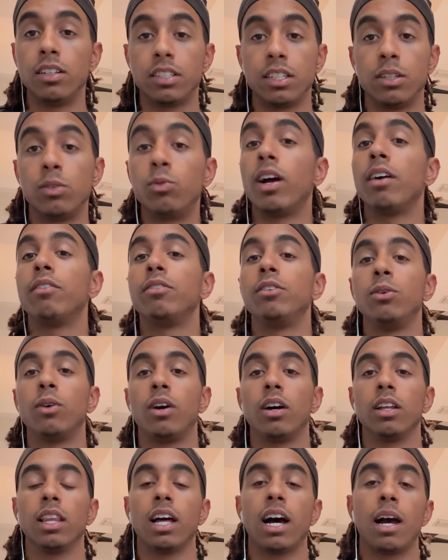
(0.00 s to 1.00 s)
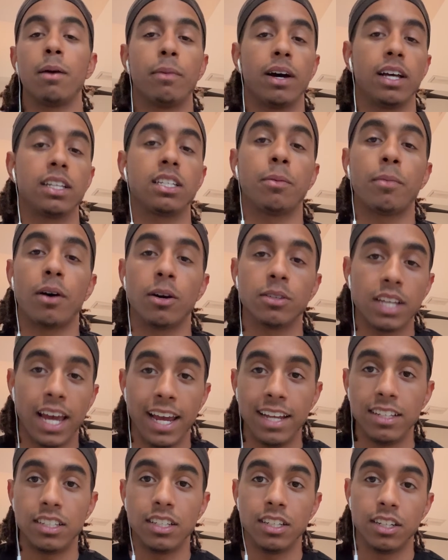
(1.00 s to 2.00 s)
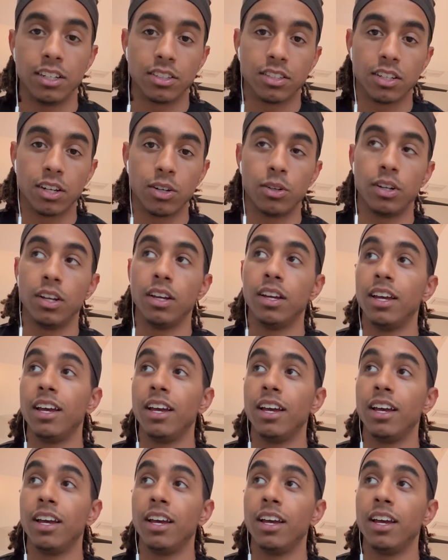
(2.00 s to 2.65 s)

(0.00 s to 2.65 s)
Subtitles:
in revenue online by the time I was 18 years old.